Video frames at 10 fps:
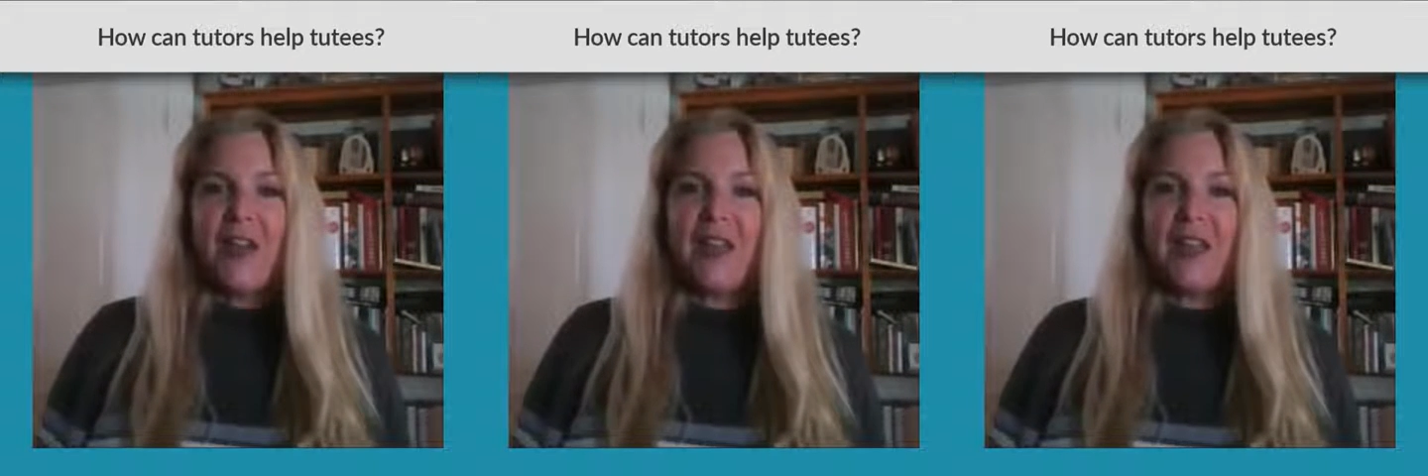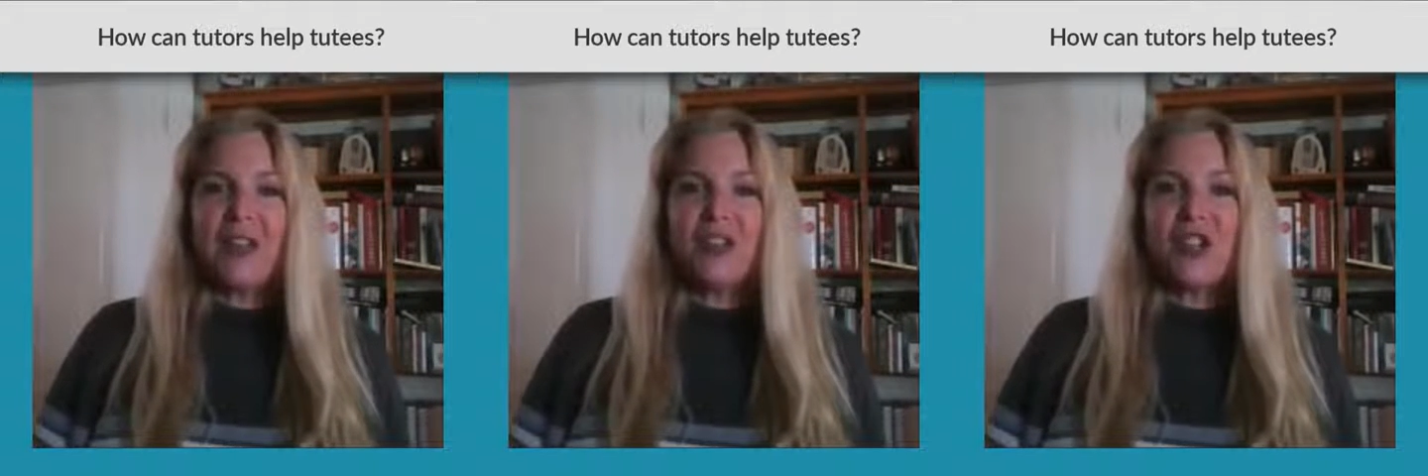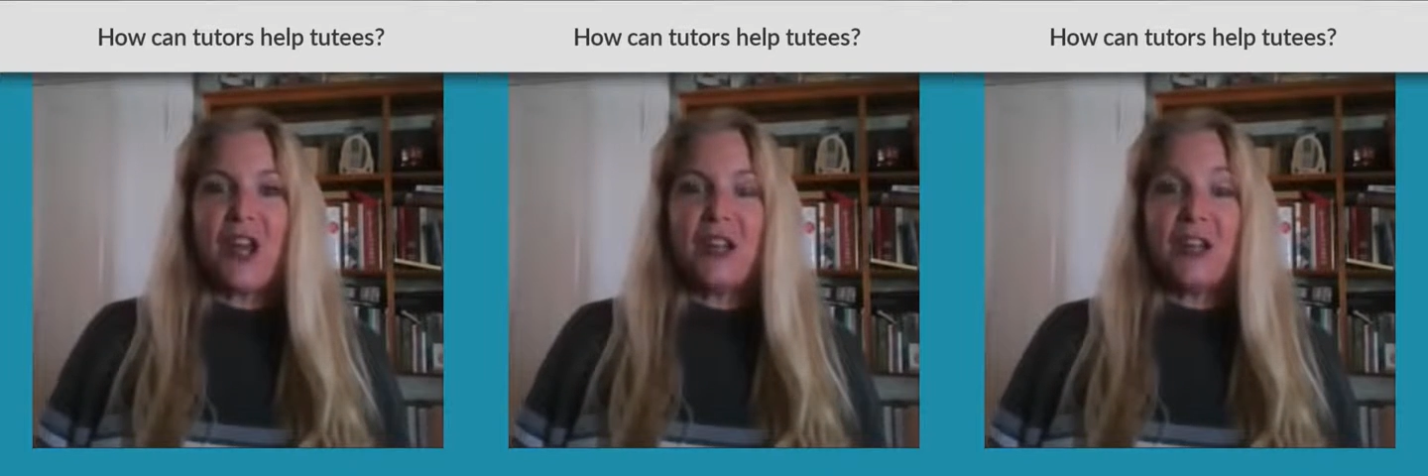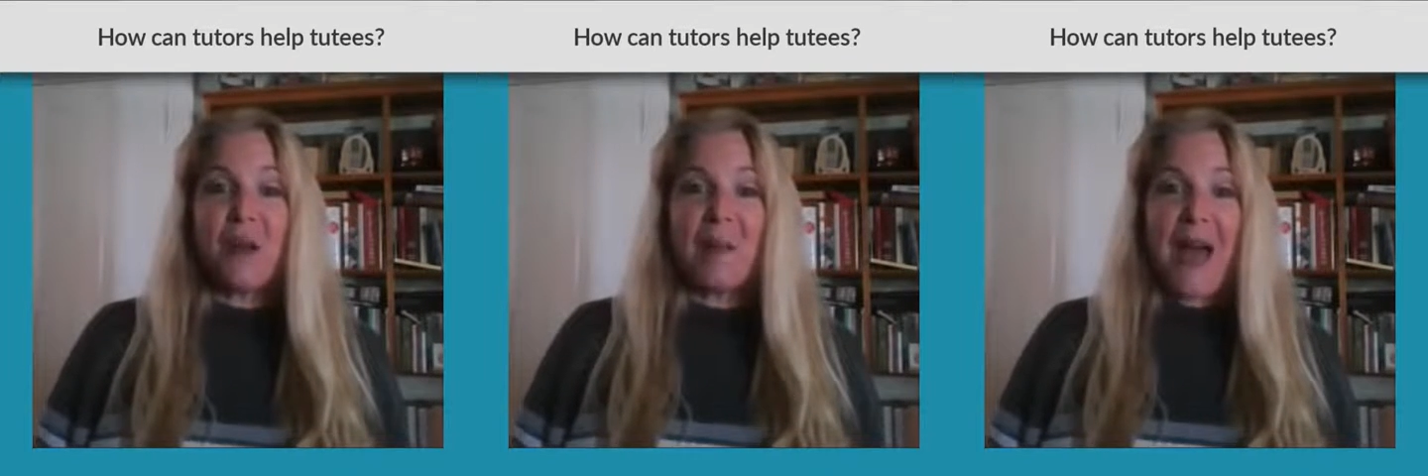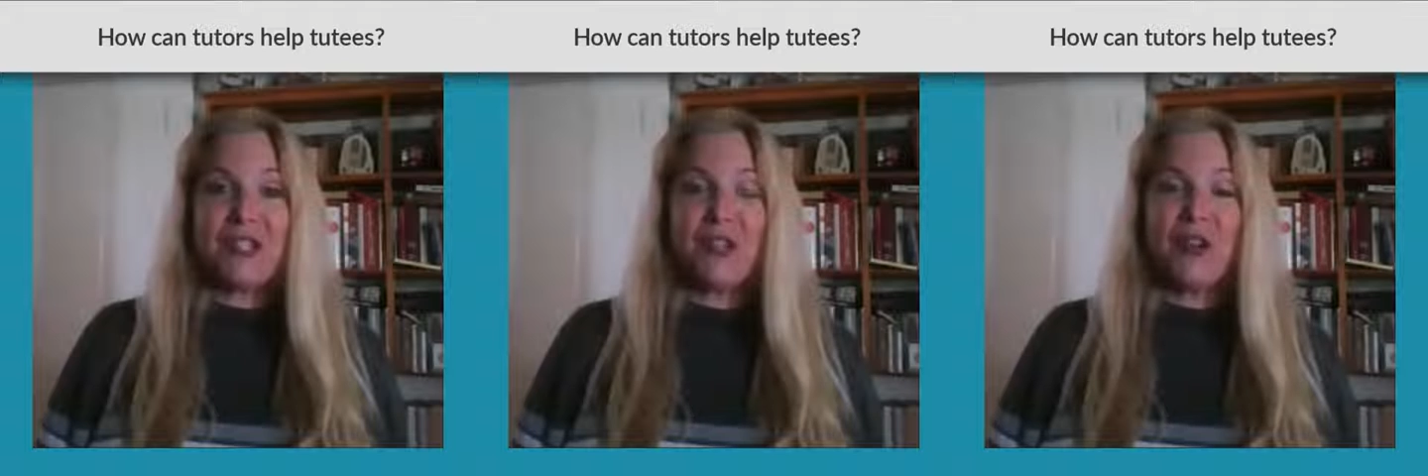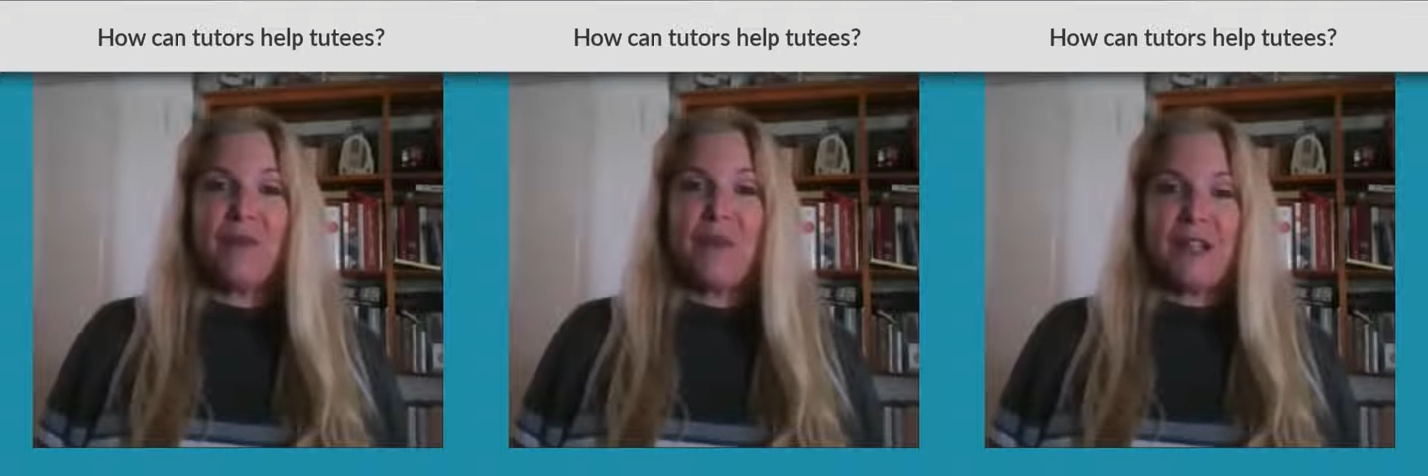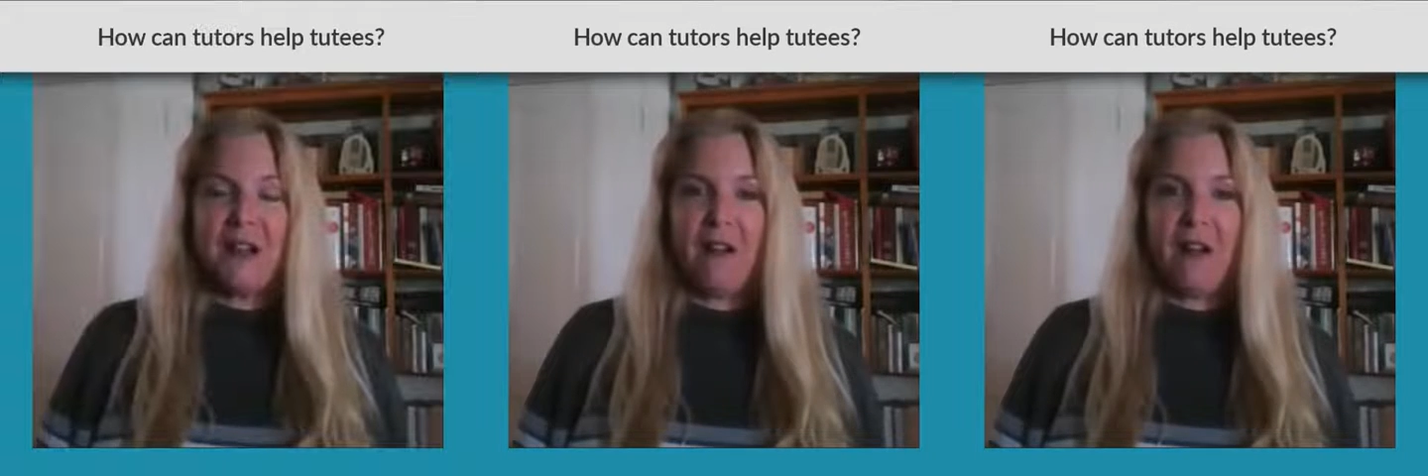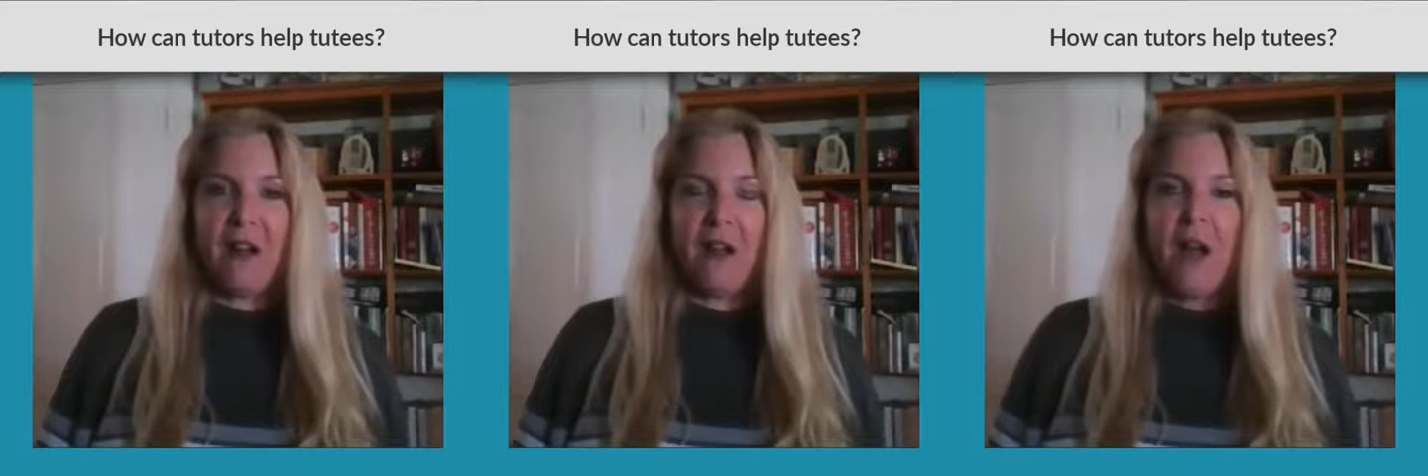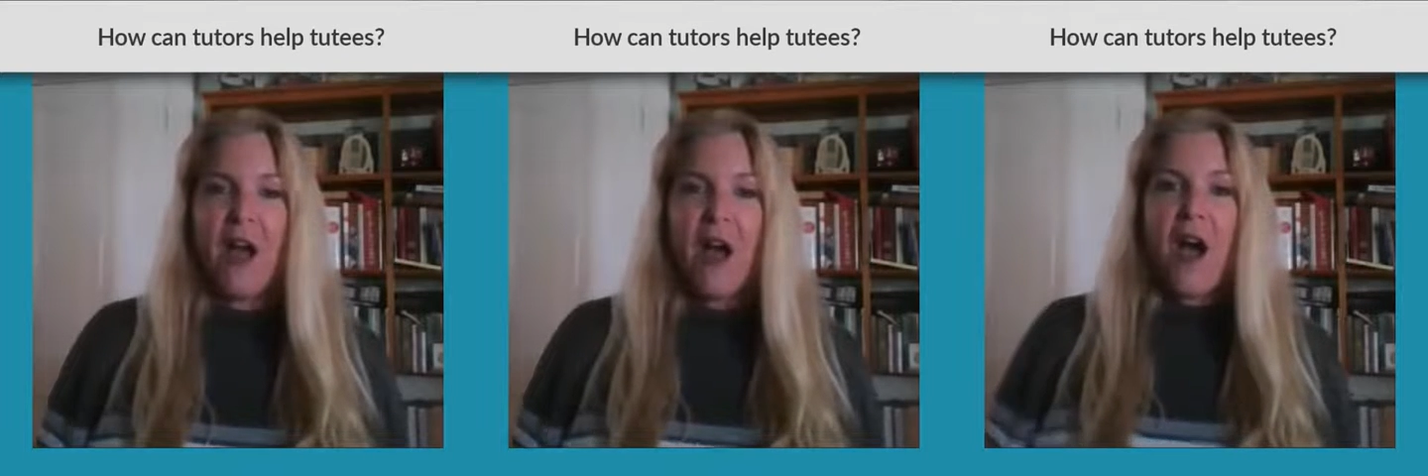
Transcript: they can change their mastery of material.